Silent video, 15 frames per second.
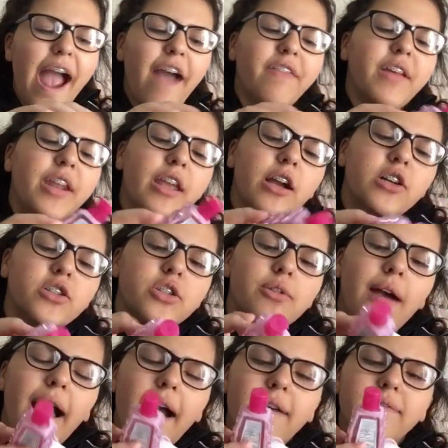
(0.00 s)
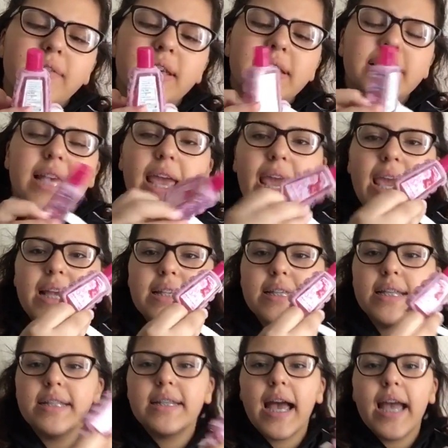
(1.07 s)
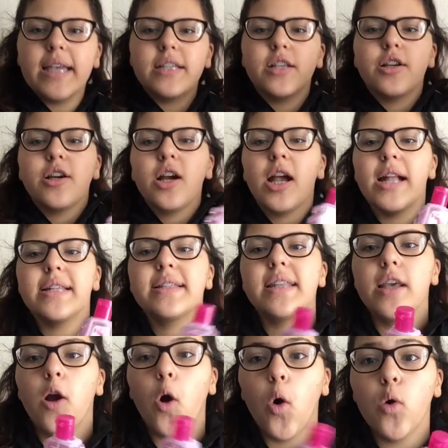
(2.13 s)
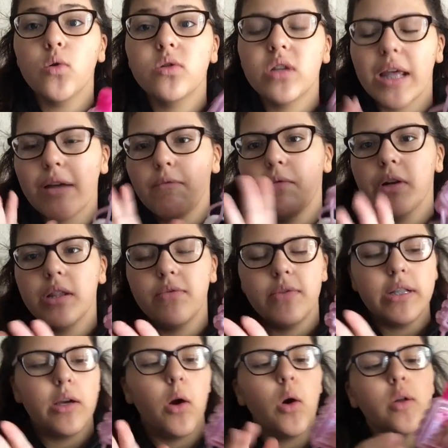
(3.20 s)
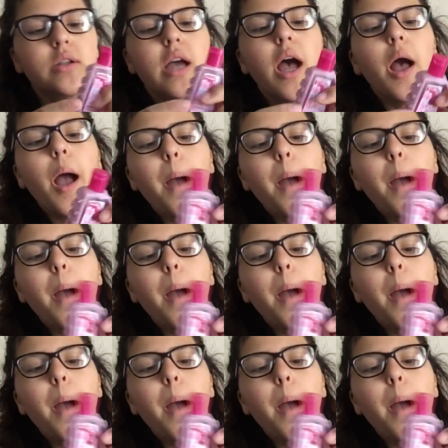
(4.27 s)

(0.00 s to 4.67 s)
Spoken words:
And then I also have this hand sanitizer. It's the old, like really, really old.